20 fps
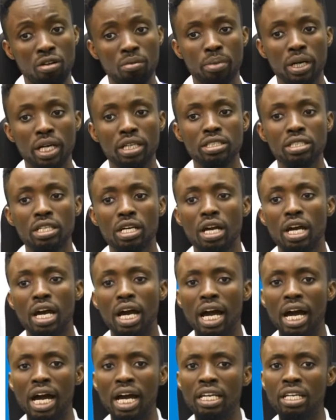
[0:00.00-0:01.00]
compass.
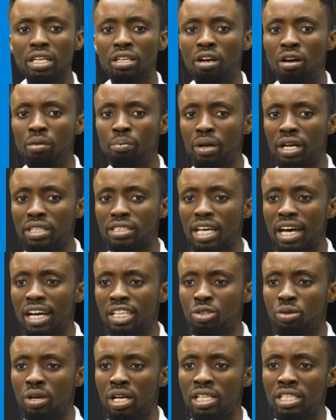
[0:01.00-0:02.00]
And a compass
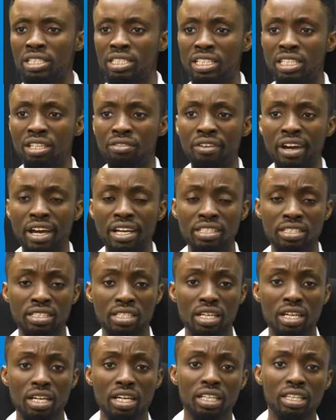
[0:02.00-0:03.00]
actually is a
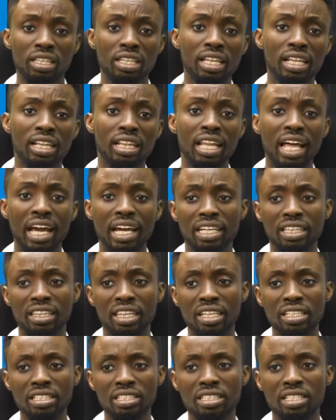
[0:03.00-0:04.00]
device like
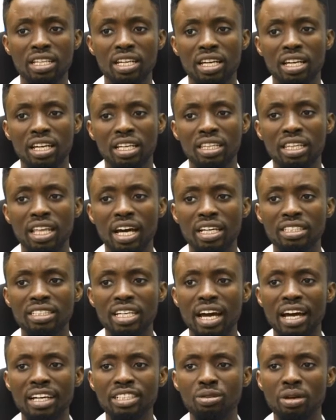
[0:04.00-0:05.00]
this that
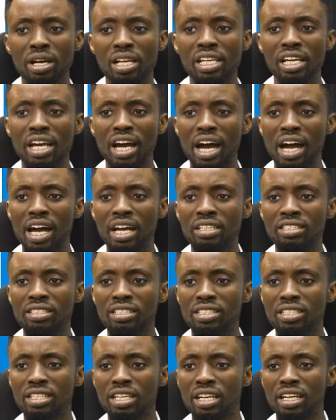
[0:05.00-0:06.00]
actually
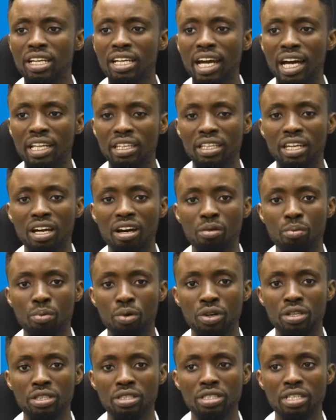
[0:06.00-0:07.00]
has cardinal
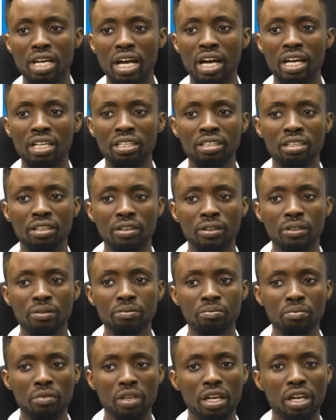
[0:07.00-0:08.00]
points. And
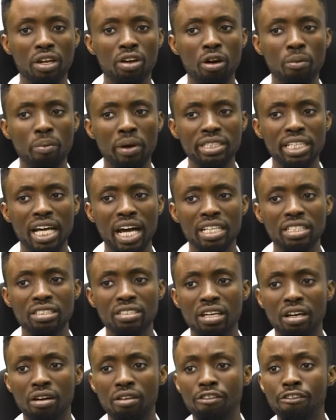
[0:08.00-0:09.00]
a compass
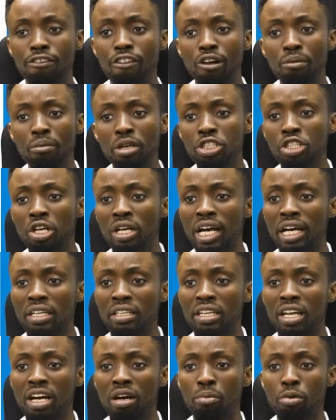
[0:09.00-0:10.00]
has four major
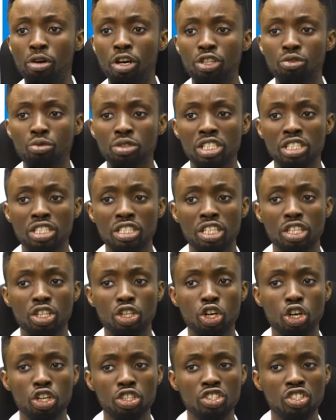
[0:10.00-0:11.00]
cardinal points, which is the
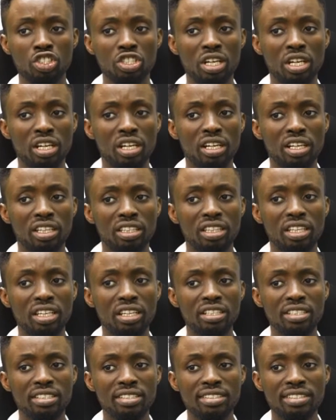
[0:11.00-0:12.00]
north,
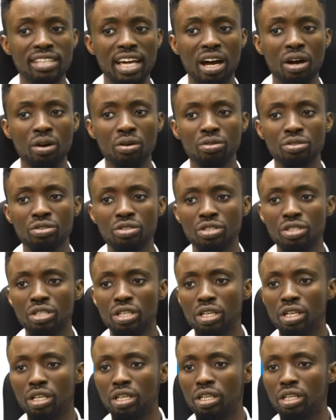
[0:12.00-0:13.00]
the south,
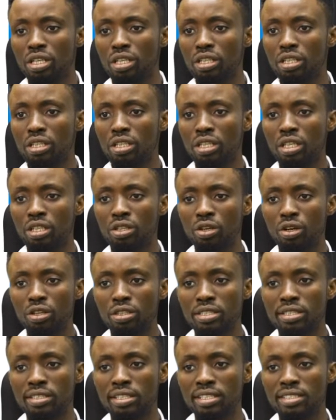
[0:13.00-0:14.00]
the
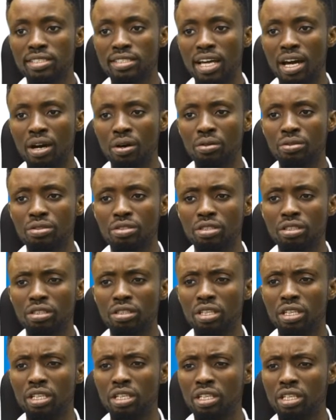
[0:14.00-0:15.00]
north, the south,
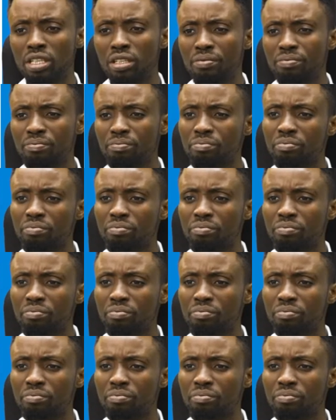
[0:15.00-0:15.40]
the